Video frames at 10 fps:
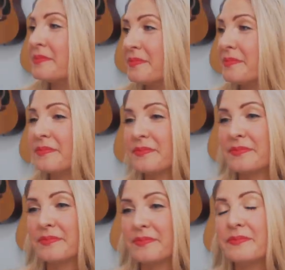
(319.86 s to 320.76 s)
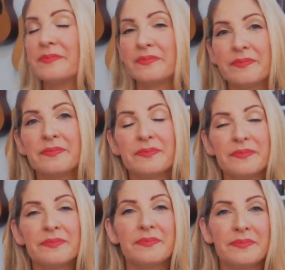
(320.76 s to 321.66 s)

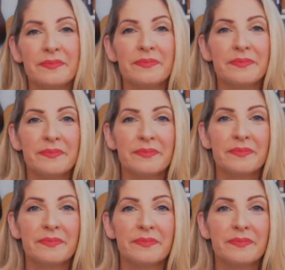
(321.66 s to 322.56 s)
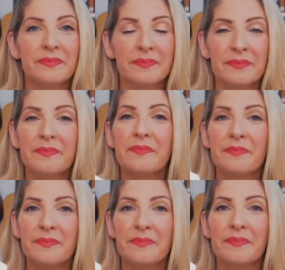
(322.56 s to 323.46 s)
No words are spoken by the person on screen.